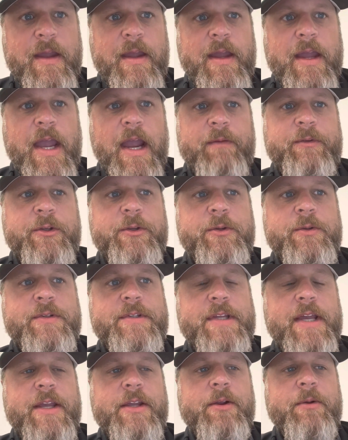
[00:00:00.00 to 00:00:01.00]
After you
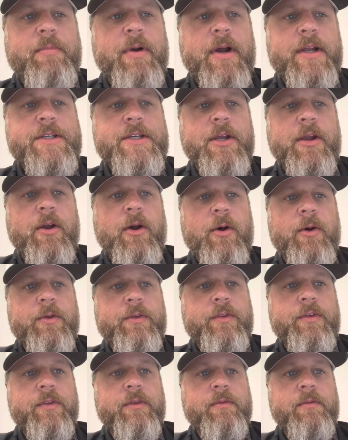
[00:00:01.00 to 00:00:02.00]
set your budget
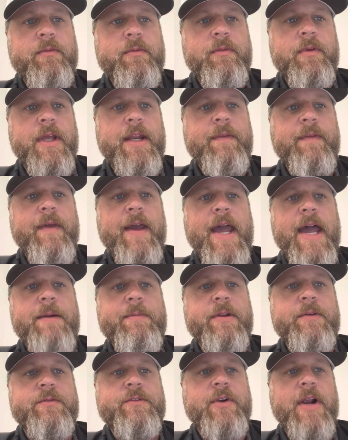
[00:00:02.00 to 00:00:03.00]
goals, get in the
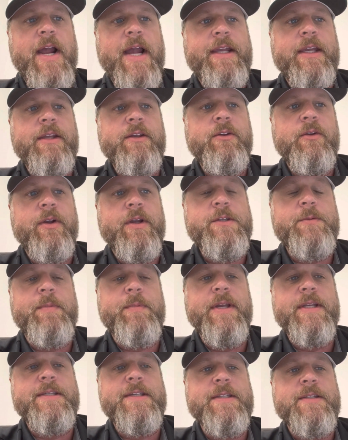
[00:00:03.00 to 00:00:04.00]
habit of tracking your
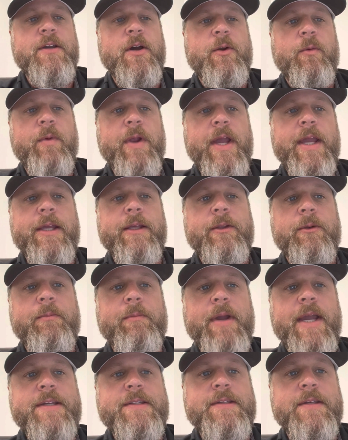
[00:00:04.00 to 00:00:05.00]
expenses on a regular
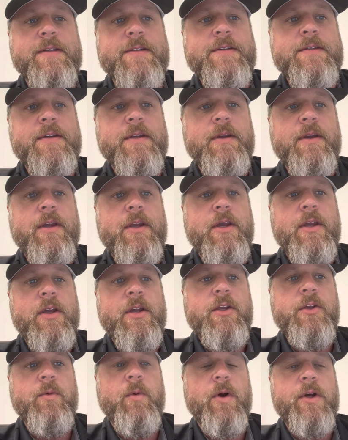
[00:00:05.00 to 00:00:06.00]
basis.
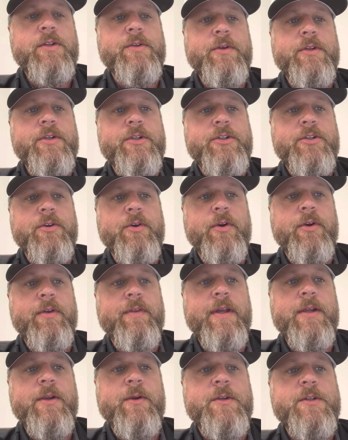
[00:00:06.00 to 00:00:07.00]
You want to ensure
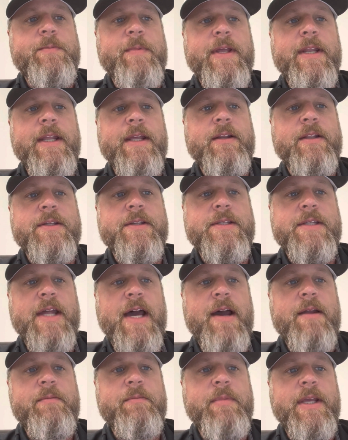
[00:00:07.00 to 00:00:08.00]
that your spending does
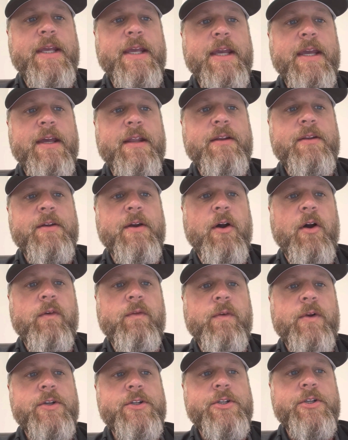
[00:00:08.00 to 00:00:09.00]
not begin to
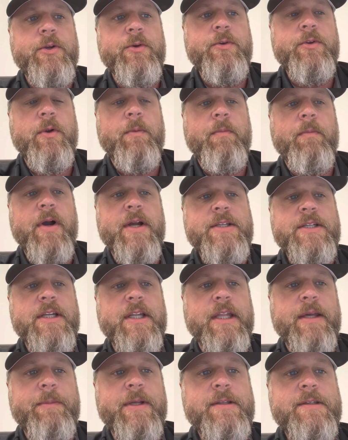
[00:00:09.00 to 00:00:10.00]
overshoot your budget
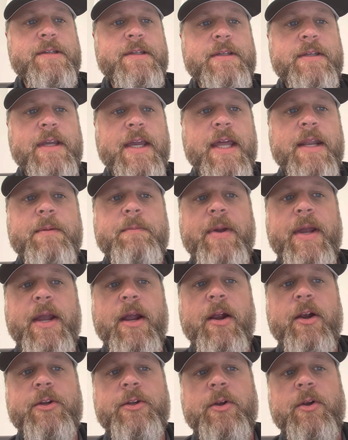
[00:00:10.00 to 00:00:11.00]
limits and
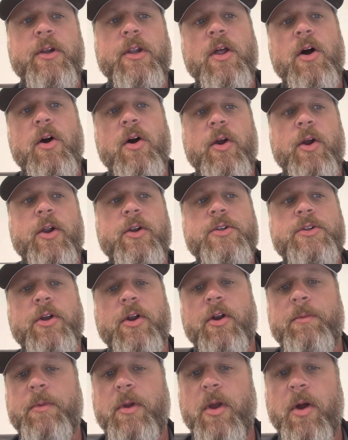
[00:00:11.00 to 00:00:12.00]
impair your
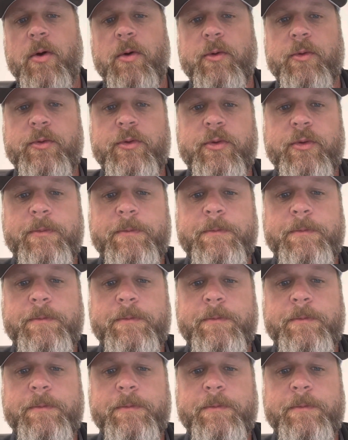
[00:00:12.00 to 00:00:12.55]
longer-term goals.